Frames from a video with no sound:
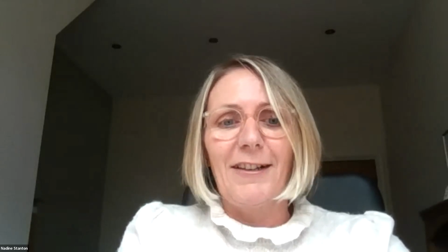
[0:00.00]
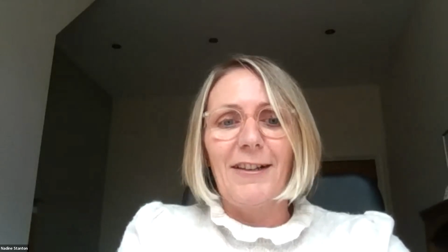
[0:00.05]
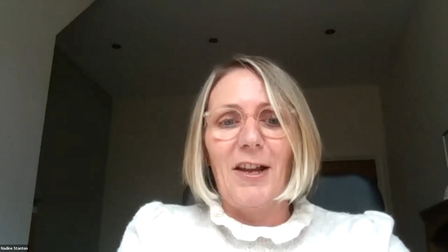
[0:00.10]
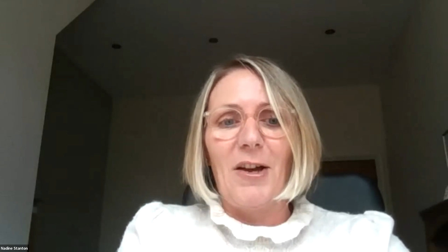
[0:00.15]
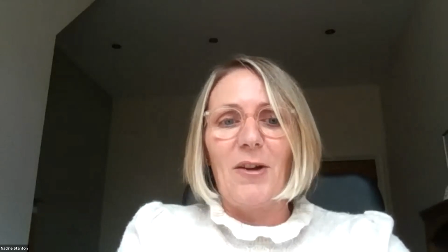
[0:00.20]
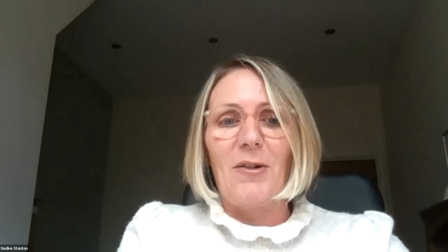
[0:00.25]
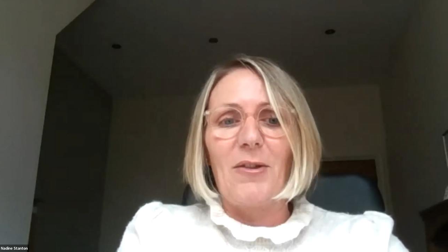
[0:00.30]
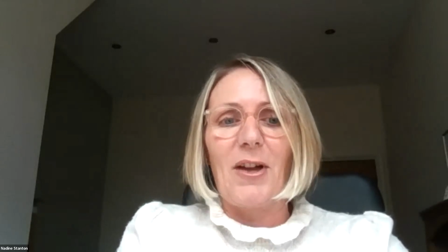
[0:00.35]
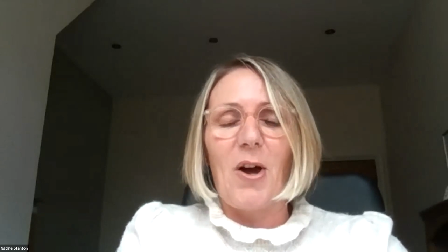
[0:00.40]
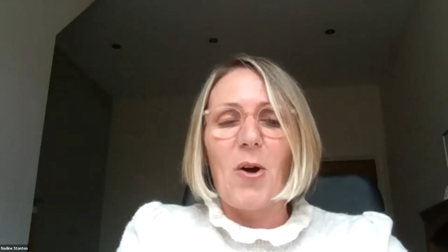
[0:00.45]
you
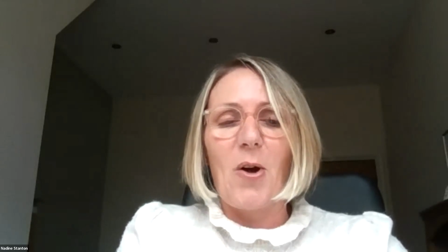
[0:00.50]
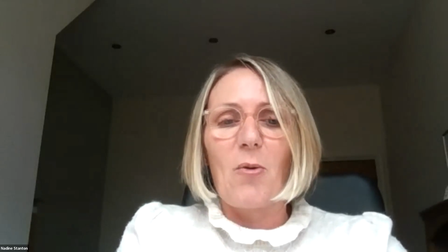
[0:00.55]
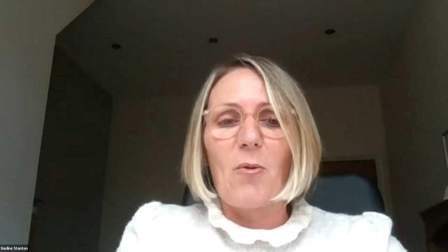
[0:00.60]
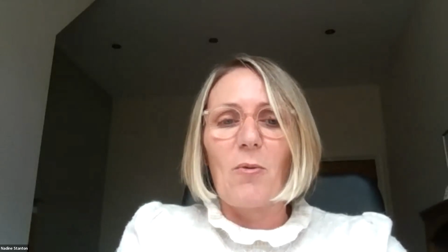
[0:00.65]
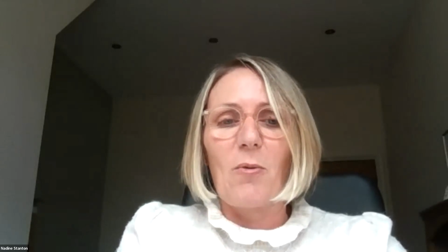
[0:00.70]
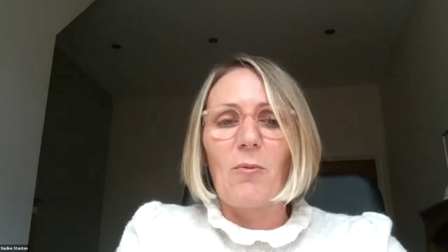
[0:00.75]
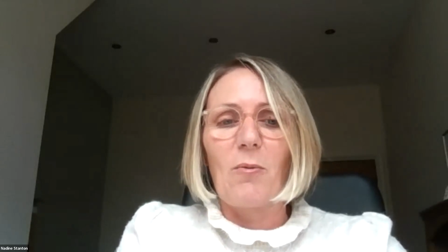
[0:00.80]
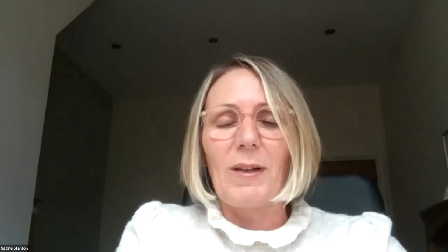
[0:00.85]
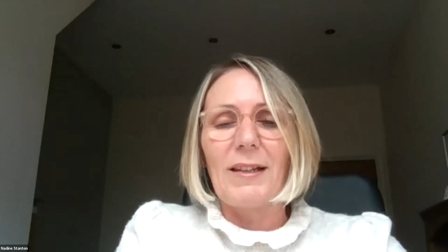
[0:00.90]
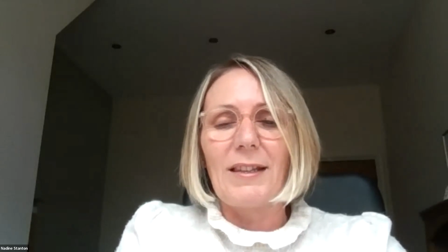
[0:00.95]
know, the
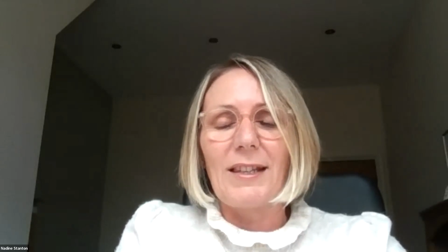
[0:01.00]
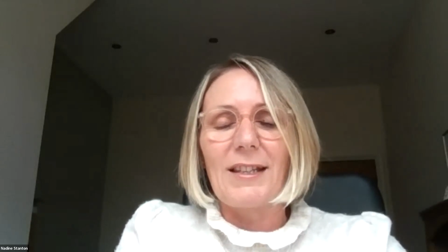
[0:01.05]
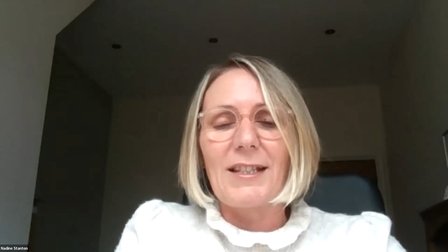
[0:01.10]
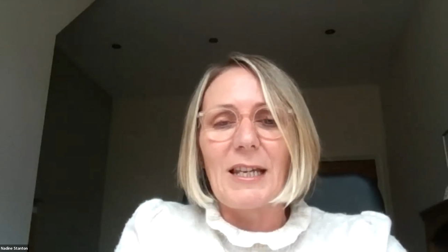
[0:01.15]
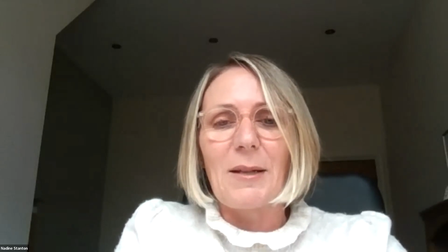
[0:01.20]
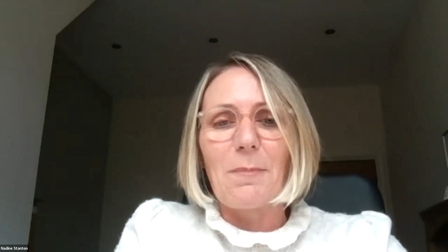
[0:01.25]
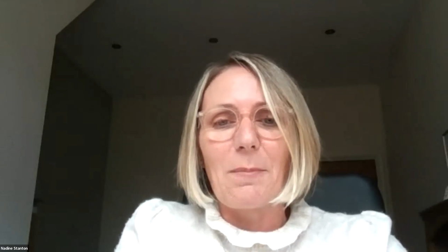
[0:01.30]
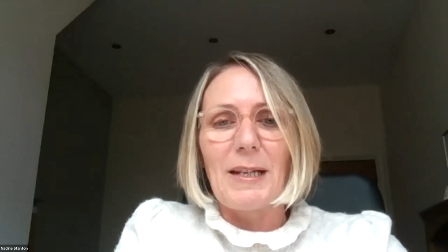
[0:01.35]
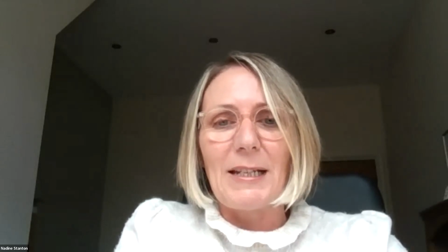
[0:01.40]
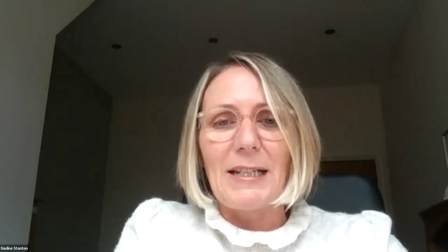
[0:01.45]
whole with the
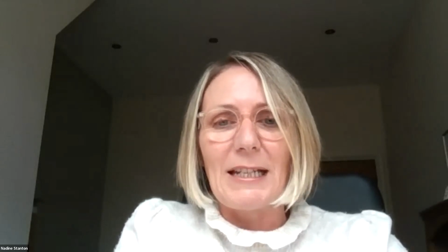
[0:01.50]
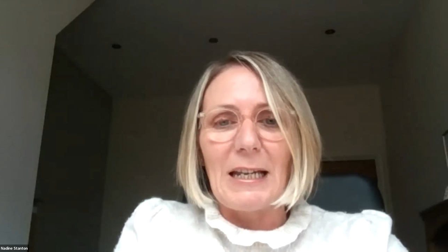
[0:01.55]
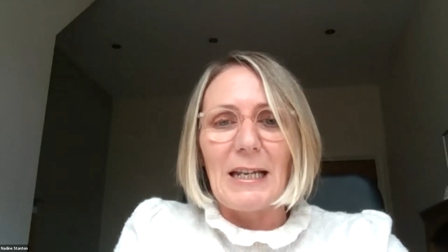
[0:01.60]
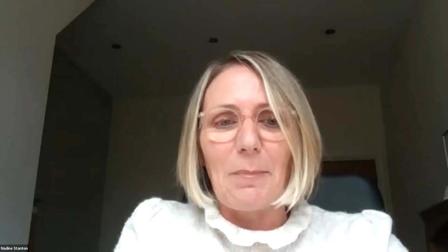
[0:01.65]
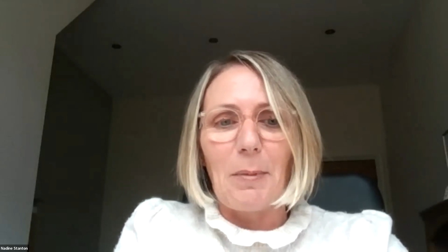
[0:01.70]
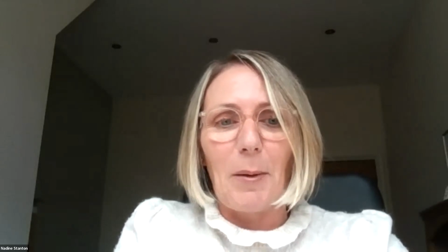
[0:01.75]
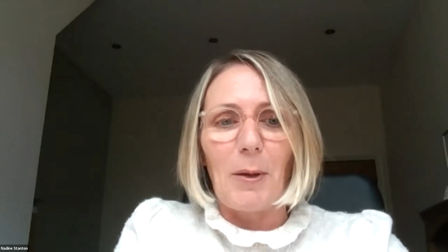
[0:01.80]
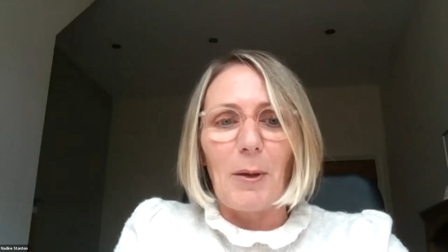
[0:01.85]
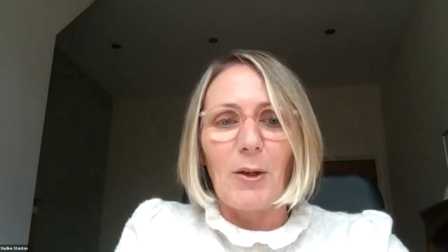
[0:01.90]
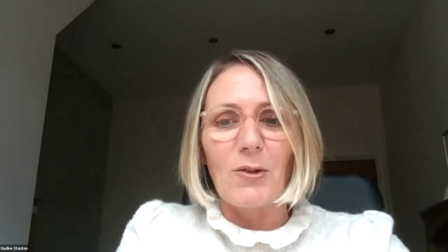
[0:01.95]

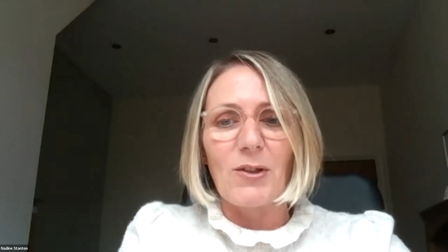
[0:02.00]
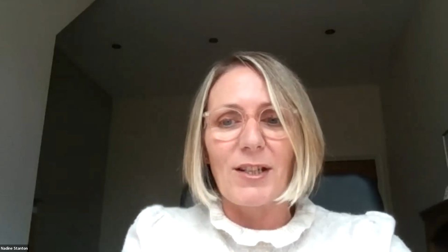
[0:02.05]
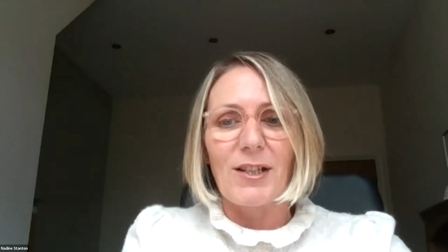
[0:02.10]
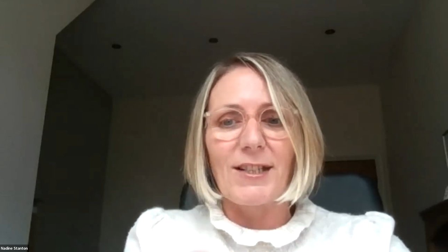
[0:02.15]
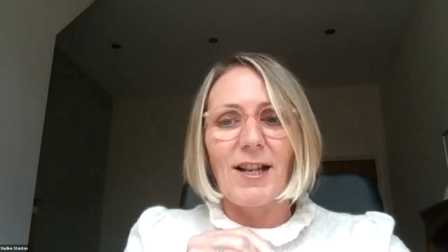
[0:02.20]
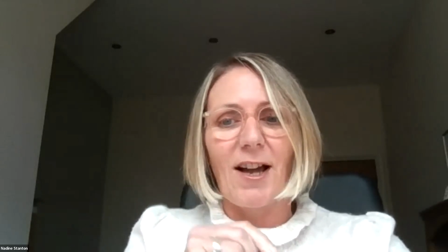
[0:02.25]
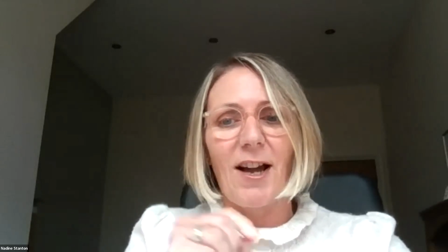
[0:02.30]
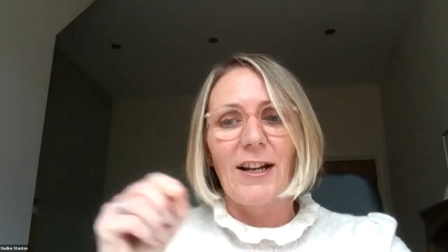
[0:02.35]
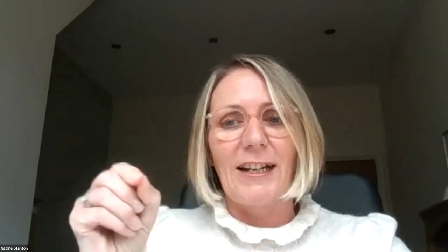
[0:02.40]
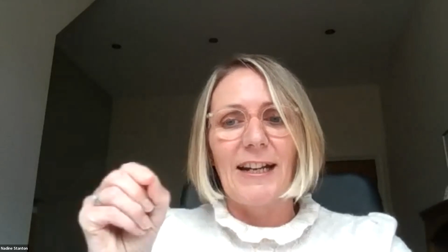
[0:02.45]
CPD, people used to
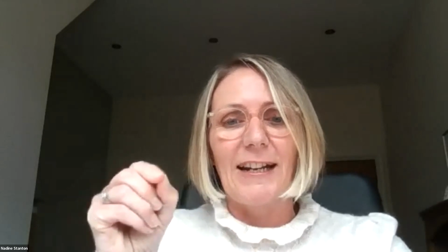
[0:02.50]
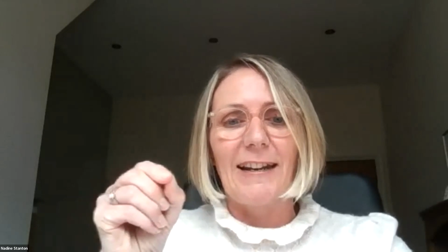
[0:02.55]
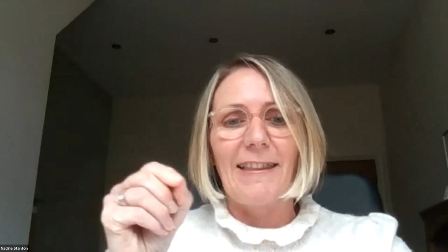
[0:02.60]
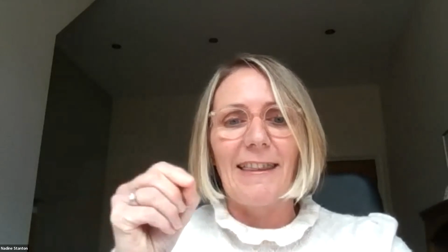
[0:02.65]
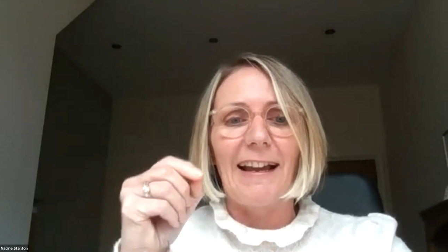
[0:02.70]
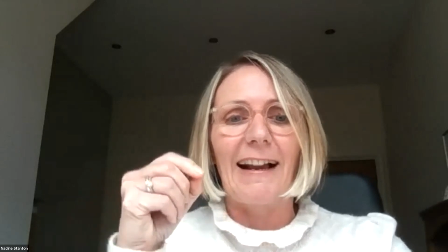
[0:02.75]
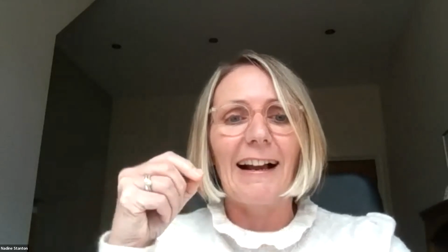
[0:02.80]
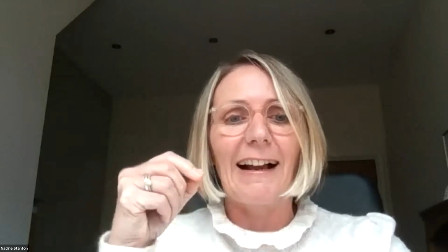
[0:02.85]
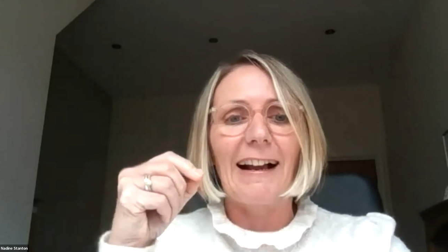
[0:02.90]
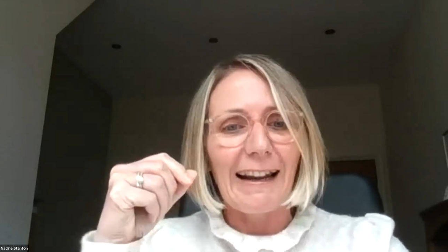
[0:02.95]
sign in
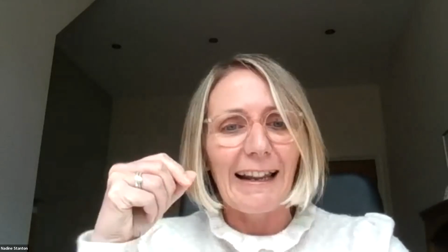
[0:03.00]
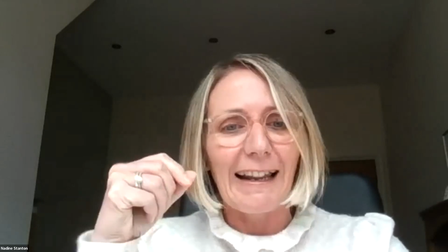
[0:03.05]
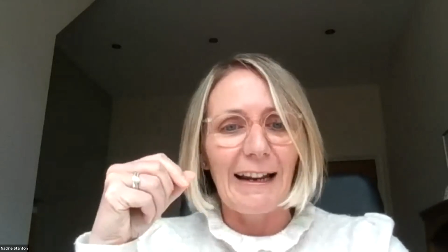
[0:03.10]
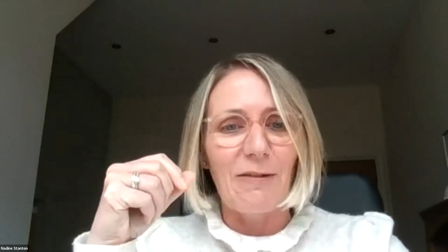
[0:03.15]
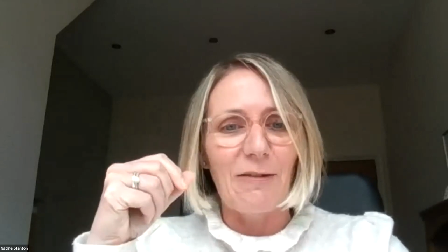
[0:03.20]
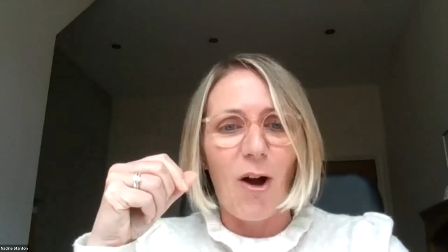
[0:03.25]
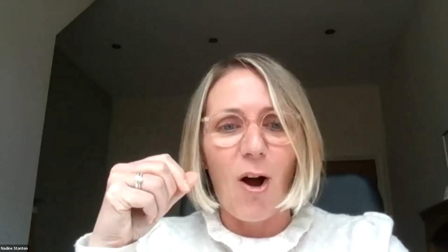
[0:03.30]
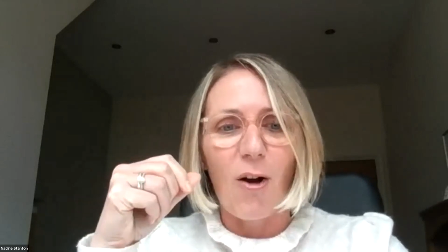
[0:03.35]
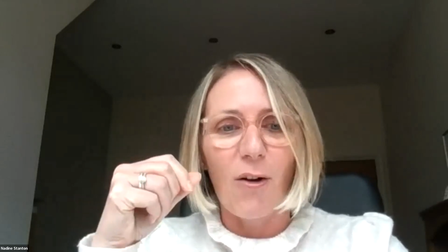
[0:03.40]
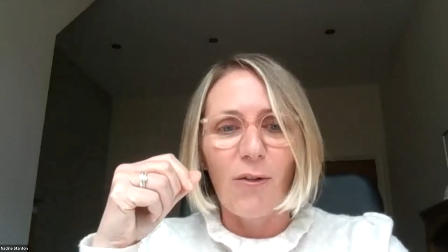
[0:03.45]
and then
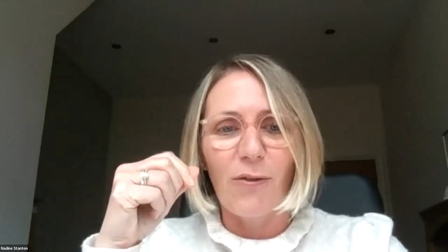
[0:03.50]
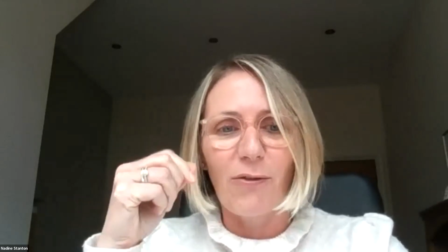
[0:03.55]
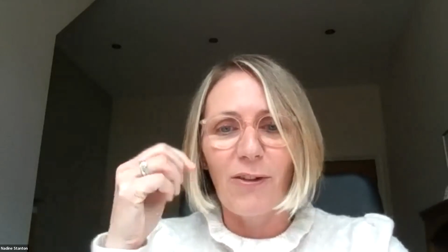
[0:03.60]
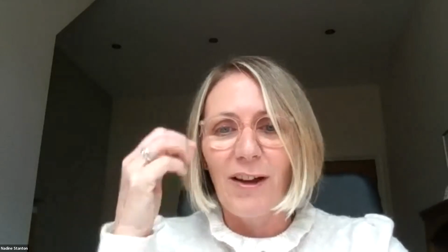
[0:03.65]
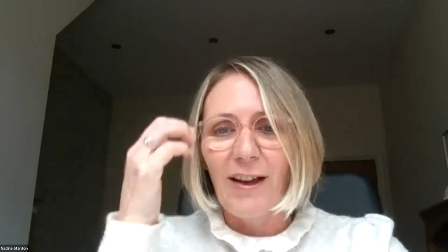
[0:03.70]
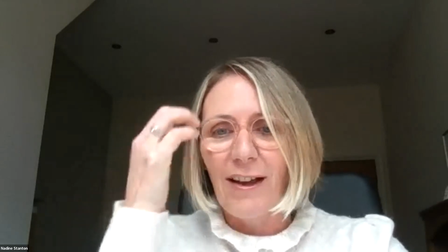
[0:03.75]
clear off.